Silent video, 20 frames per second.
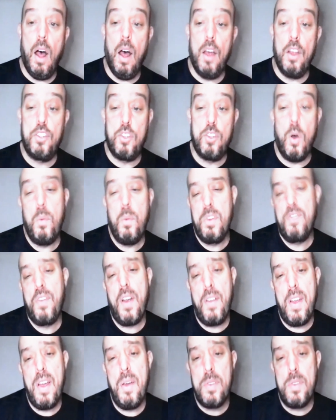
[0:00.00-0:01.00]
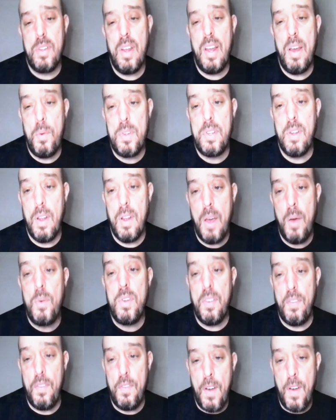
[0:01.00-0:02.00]
So it was
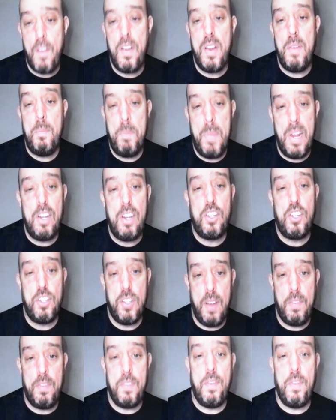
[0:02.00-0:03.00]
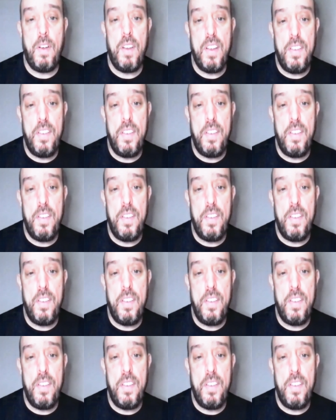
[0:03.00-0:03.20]
a very big shift, very